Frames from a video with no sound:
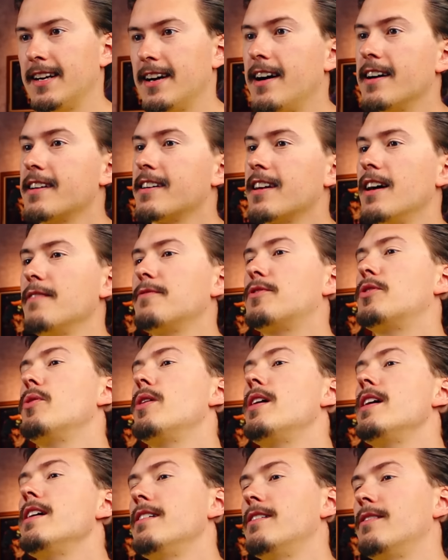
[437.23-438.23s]
I'd love to
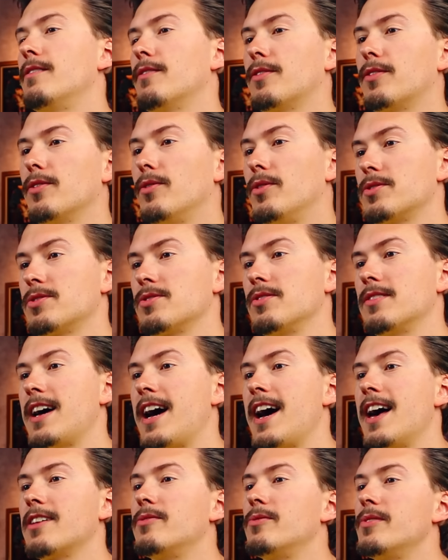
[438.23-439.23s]
hear thoughts on
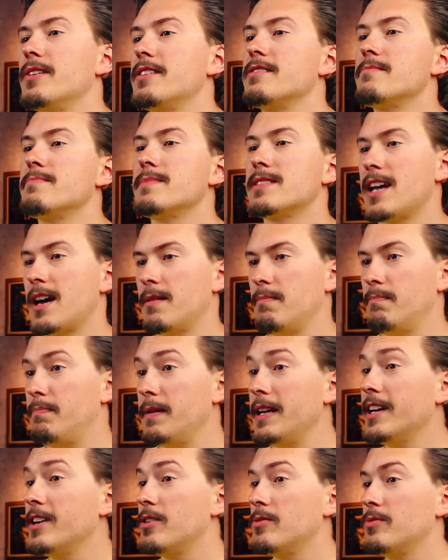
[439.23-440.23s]
algorithms and
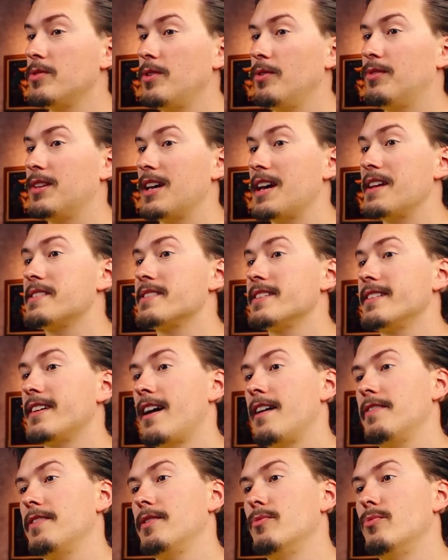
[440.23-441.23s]
big O notation
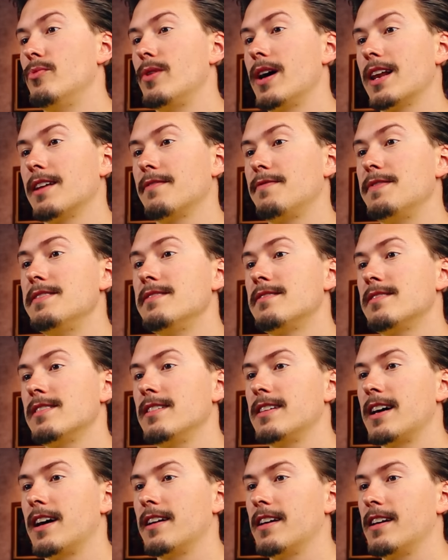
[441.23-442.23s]
and the relevancy
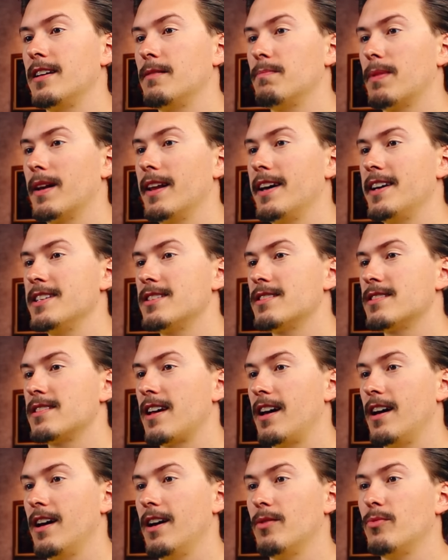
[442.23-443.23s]
that it plays
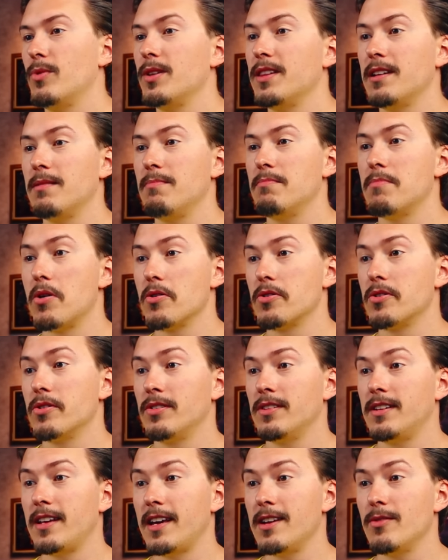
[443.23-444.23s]
within
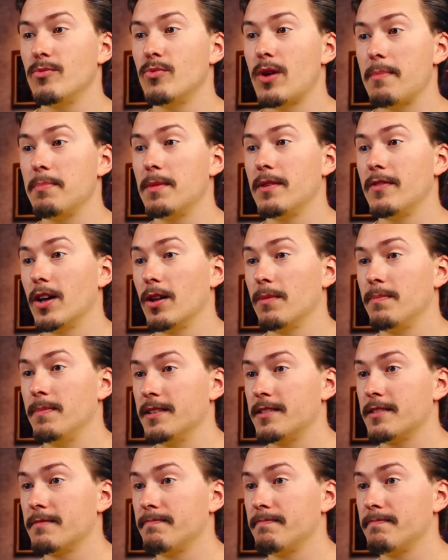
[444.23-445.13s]
modern day web development.